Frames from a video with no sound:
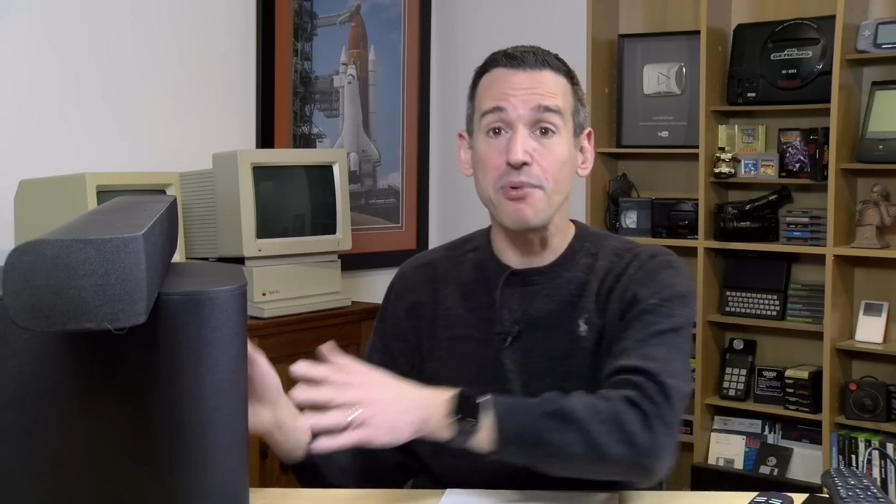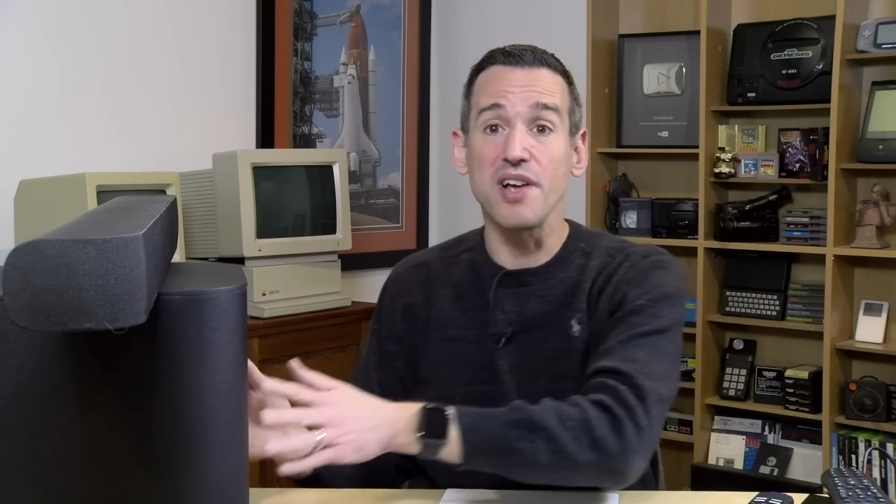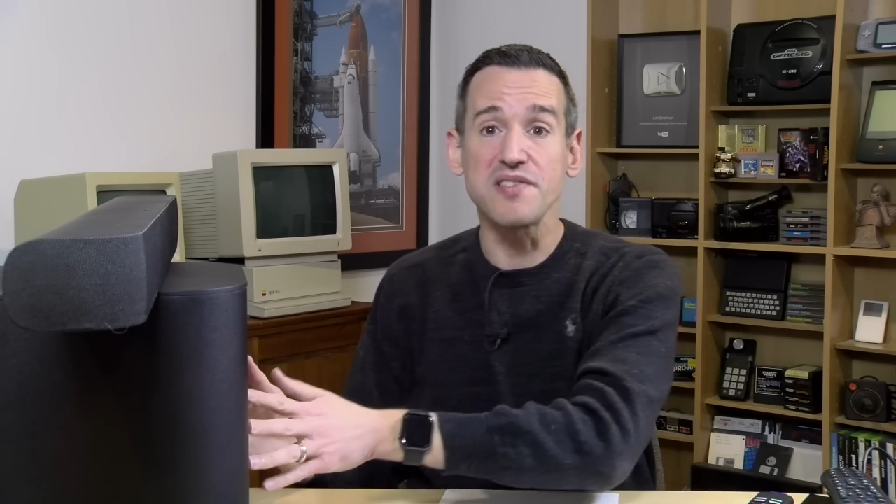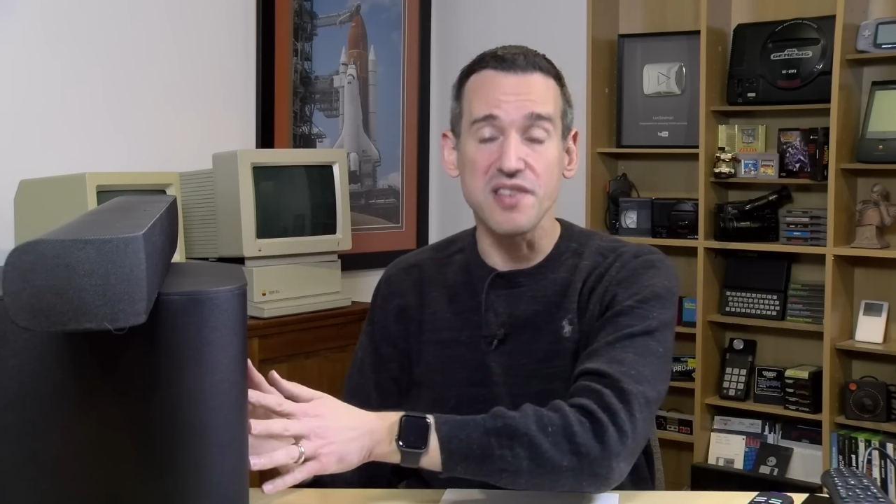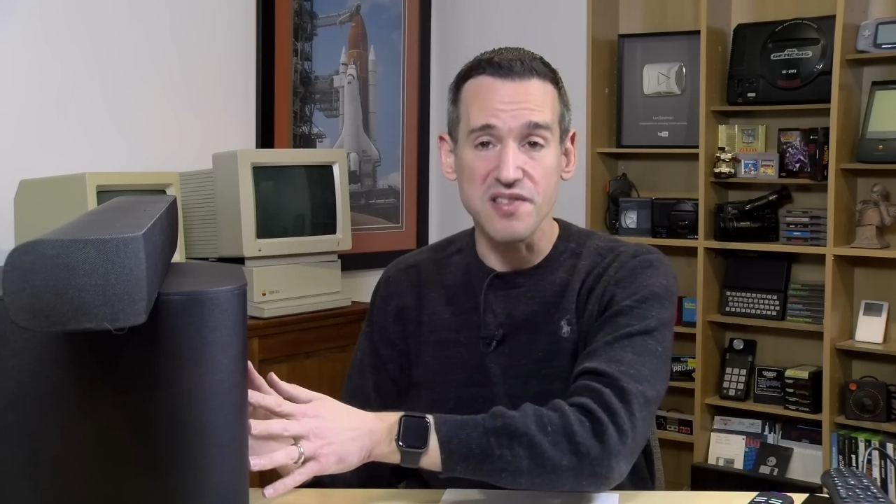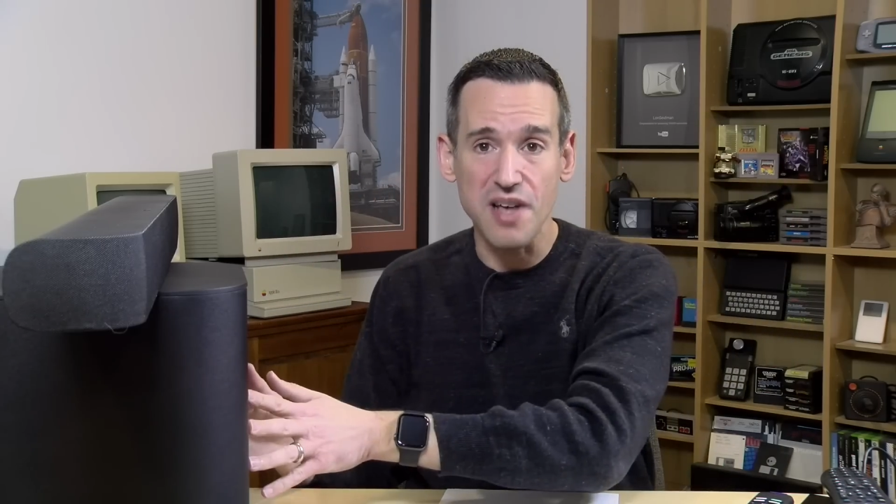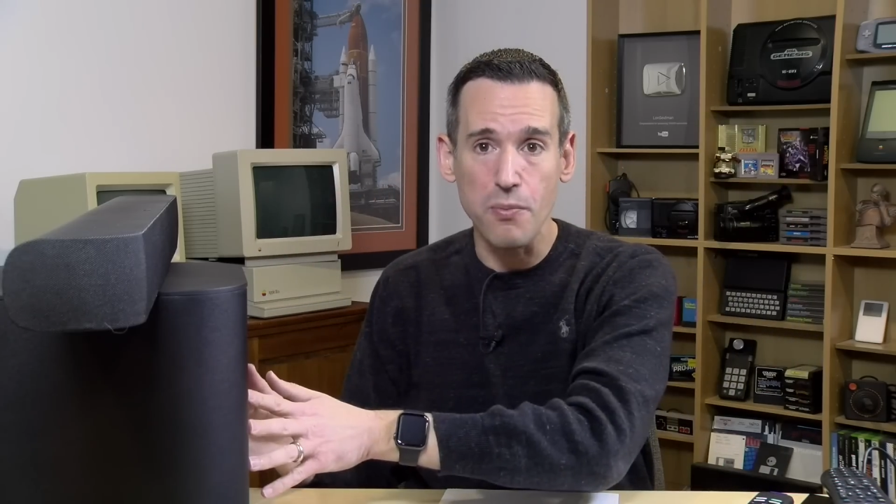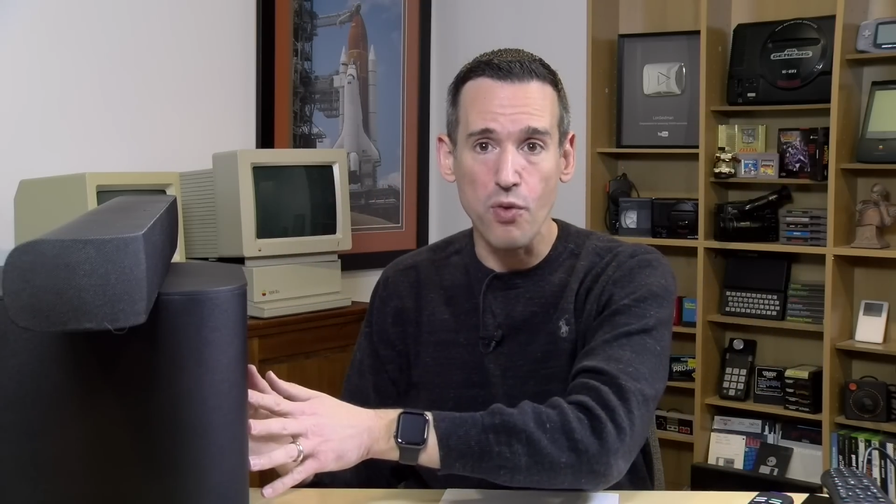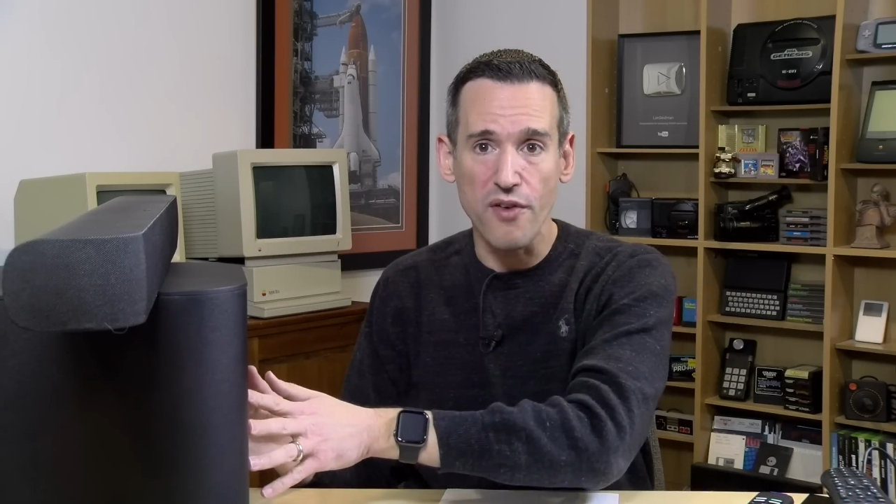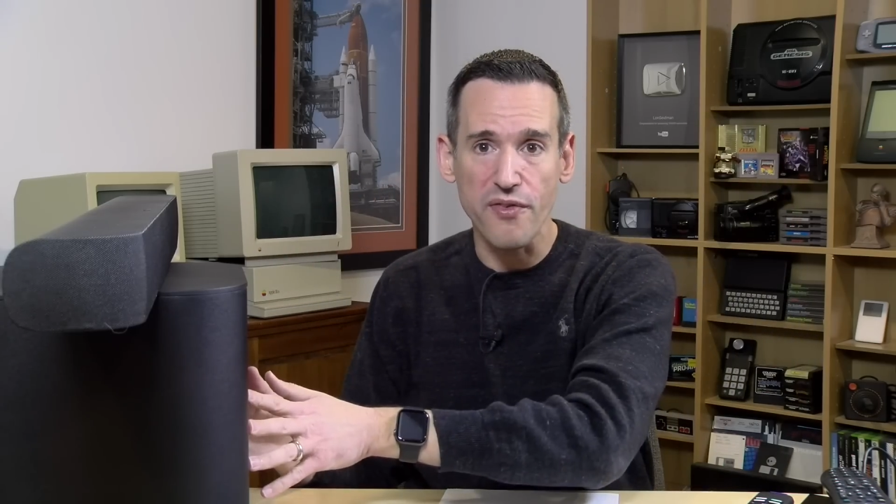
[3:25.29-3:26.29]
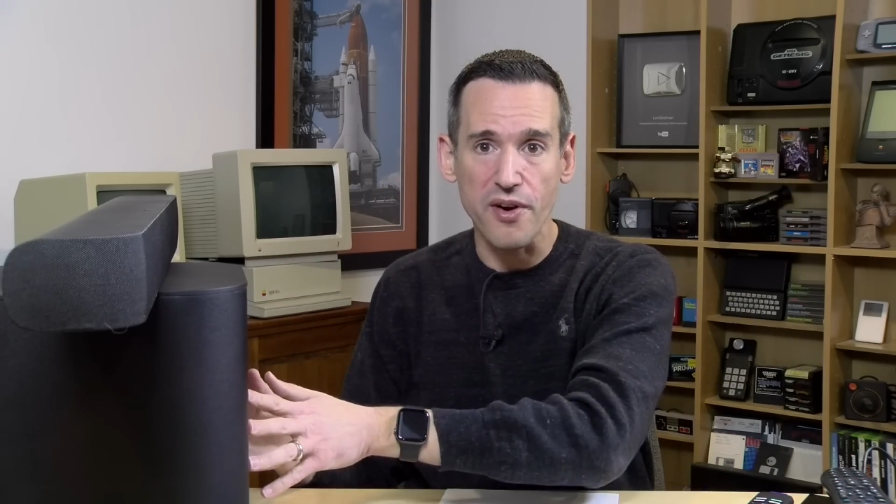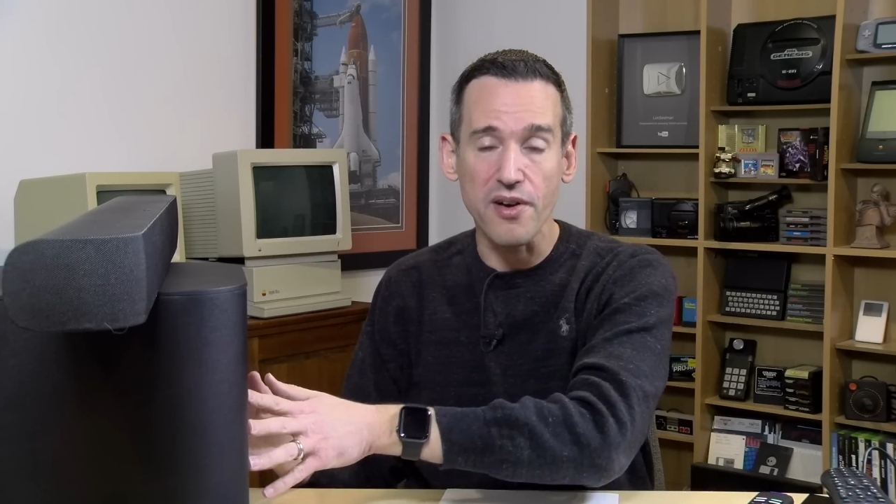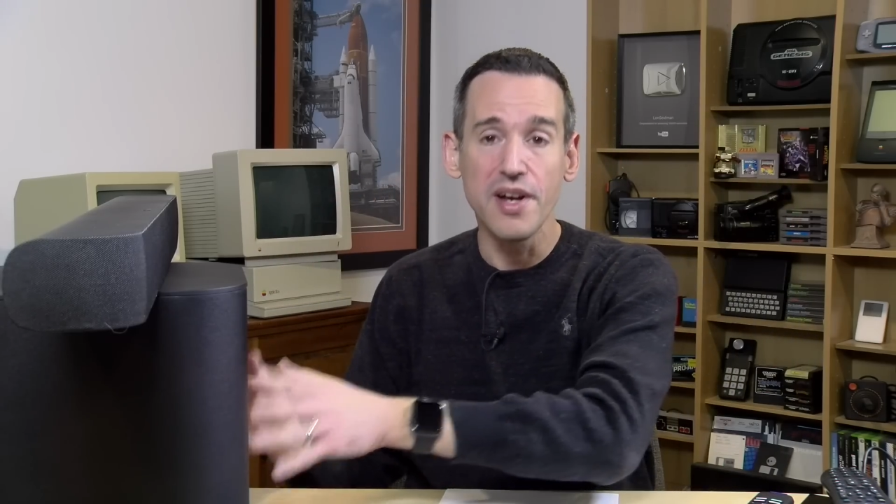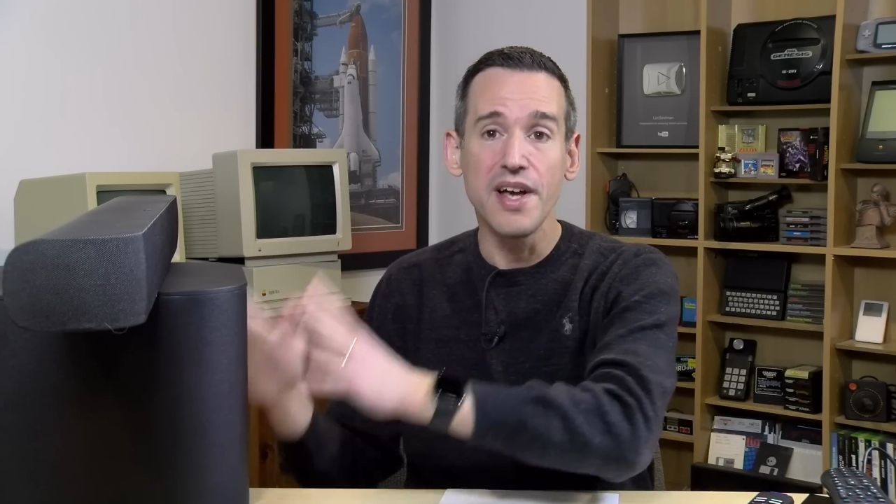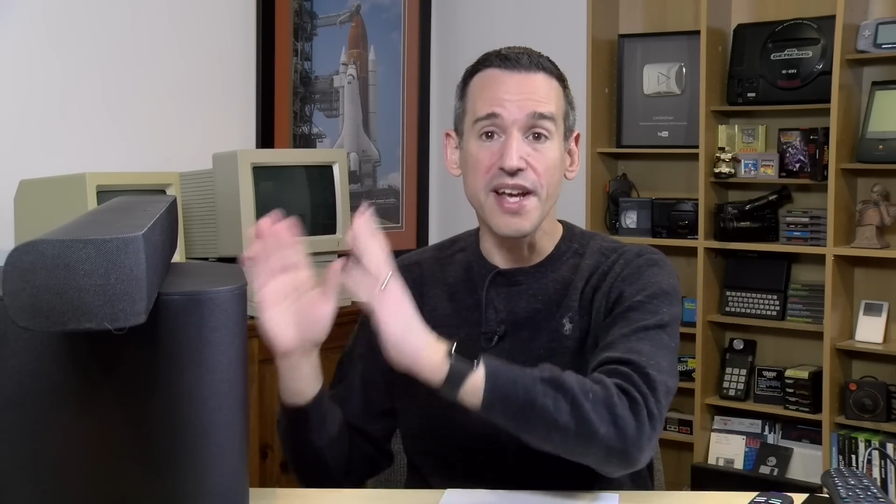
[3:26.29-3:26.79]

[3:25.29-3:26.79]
plus the subwoofer.